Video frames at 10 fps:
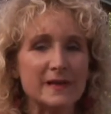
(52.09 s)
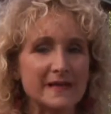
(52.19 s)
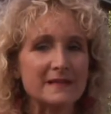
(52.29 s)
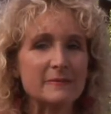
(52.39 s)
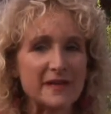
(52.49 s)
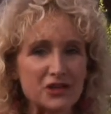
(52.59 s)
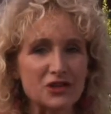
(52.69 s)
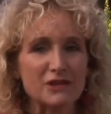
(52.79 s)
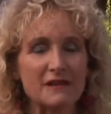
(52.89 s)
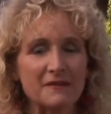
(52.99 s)
needed to make
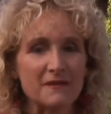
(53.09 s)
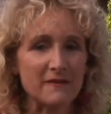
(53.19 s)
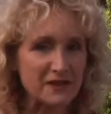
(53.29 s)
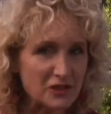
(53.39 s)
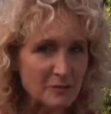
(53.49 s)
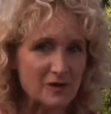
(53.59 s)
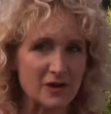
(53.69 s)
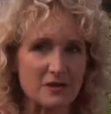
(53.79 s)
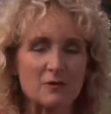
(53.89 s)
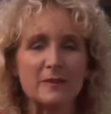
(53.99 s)
sure that the vegetable
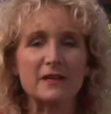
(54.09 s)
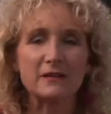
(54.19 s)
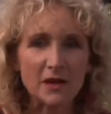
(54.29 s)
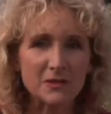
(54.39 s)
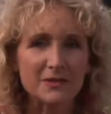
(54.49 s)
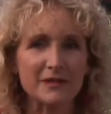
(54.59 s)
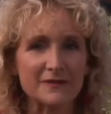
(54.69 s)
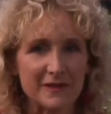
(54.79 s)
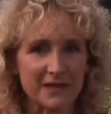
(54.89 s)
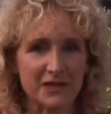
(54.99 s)
garden would be close enough
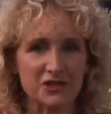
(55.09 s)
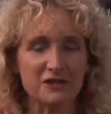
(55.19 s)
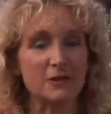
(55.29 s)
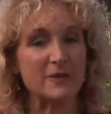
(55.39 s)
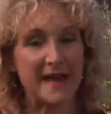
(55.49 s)
to the kitchen that we